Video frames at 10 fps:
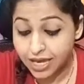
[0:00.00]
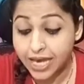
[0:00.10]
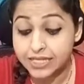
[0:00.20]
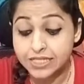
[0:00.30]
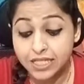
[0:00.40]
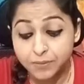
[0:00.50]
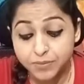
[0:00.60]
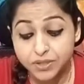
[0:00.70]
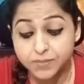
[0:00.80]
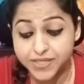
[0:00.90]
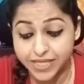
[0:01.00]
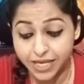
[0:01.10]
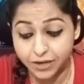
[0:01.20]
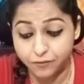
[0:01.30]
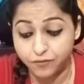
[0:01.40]
and keep them
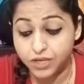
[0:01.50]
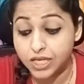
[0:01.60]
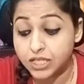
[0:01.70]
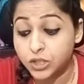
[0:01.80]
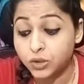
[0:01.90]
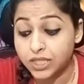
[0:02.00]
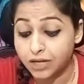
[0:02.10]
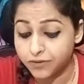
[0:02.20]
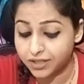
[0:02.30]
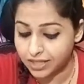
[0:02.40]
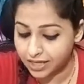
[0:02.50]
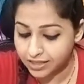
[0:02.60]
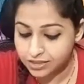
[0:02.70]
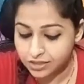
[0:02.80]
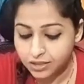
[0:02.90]
safe in your loving
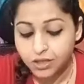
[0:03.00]
light.